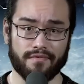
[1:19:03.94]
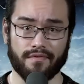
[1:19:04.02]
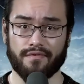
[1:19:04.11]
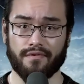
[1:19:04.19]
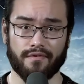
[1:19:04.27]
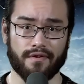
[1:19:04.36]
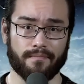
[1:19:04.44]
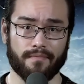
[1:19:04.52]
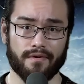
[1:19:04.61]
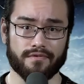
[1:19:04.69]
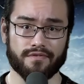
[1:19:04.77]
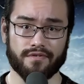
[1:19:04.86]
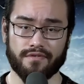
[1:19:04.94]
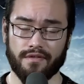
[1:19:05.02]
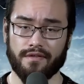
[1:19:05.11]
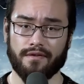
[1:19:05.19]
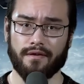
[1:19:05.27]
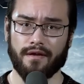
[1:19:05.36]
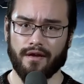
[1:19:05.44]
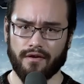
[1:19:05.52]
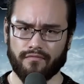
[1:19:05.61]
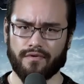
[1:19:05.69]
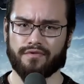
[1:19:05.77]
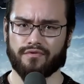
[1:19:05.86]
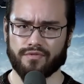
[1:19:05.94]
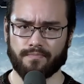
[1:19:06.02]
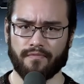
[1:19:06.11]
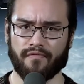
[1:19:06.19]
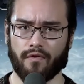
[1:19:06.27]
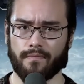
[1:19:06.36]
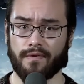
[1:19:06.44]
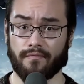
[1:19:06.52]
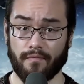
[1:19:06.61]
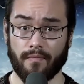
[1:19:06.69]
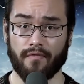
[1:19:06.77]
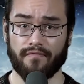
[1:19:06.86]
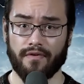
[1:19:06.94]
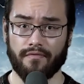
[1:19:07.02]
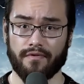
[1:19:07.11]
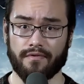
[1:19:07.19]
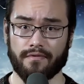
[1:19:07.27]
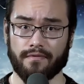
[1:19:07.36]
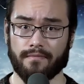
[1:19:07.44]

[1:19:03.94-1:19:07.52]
of the Stargate Project and the research performed in remote viewing,